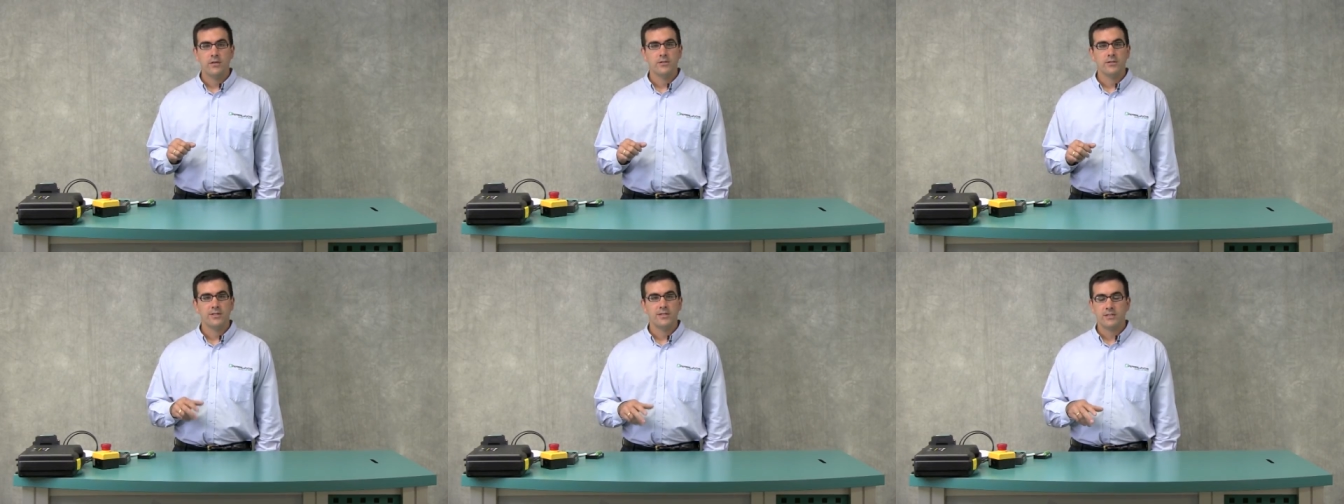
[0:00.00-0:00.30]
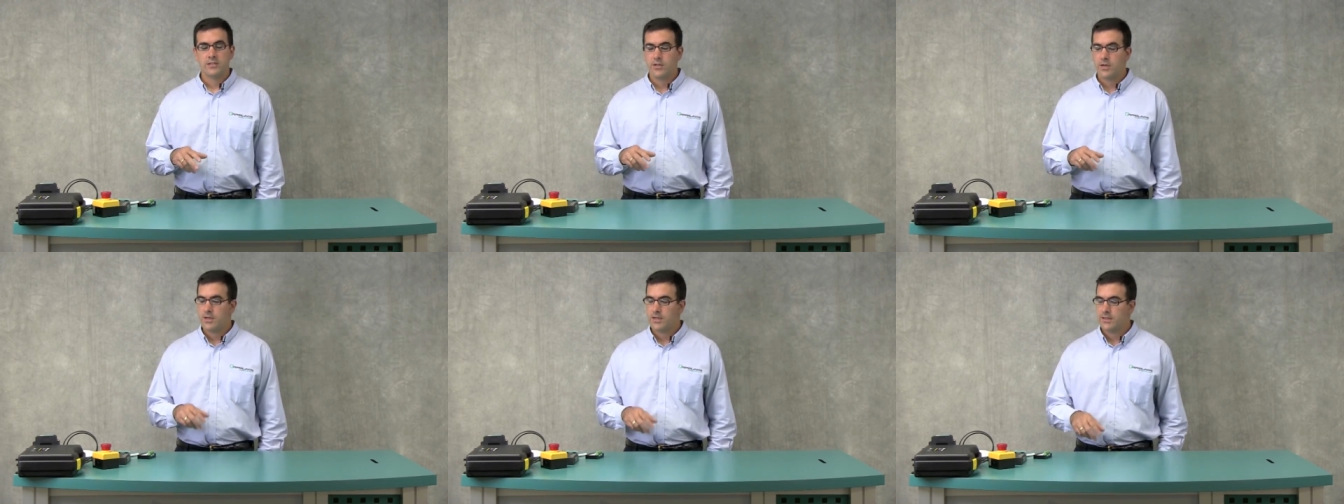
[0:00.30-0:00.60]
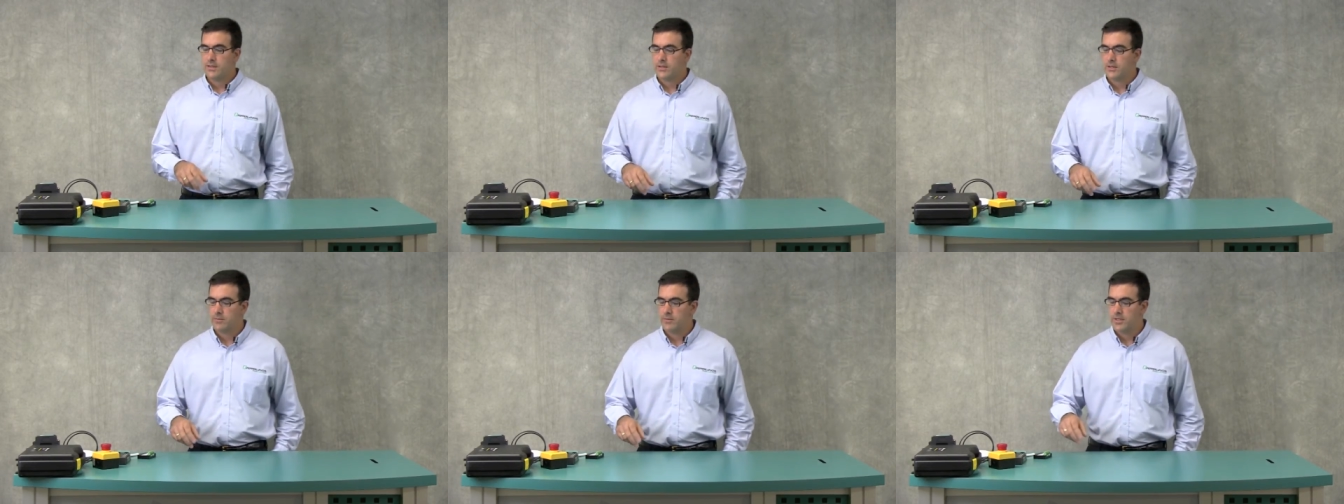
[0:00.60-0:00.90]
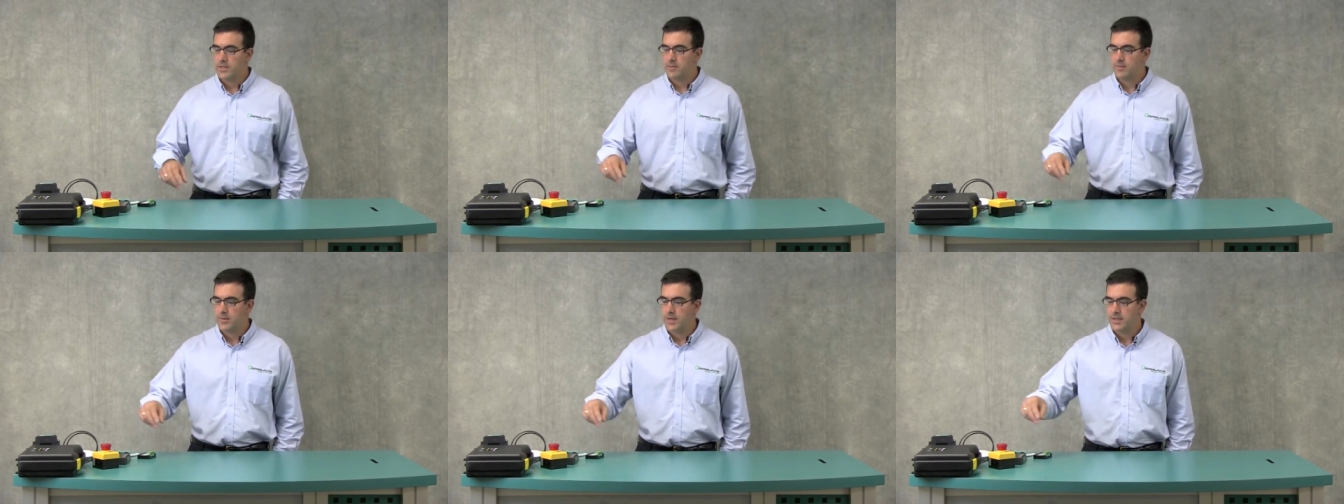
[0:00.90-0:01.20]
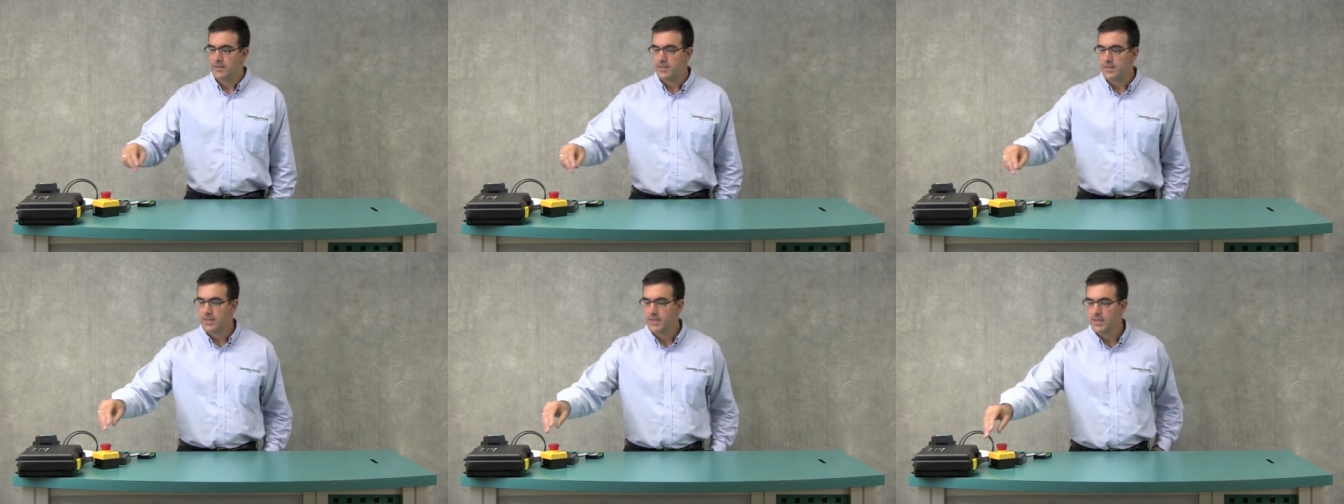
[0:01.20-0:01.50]
So let's talk a little bit
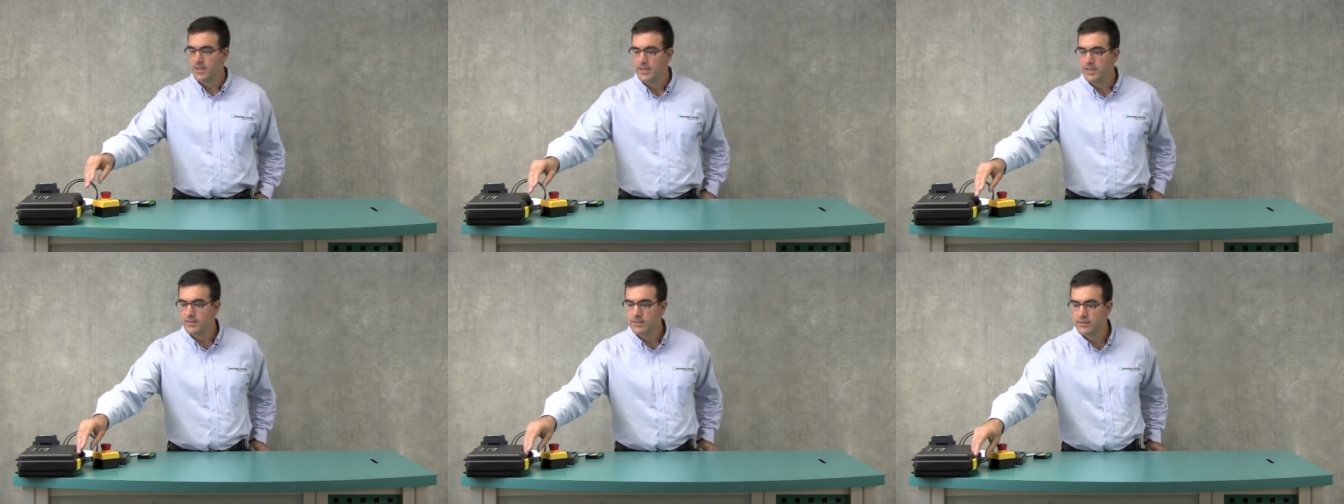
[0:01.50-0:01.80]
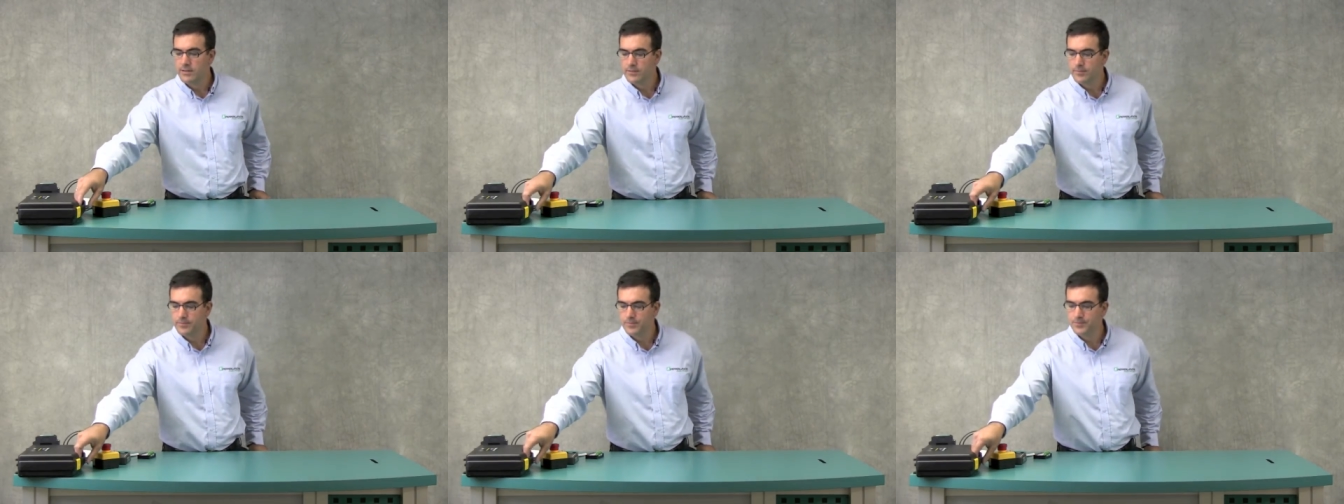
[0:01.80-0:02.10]
about the kit.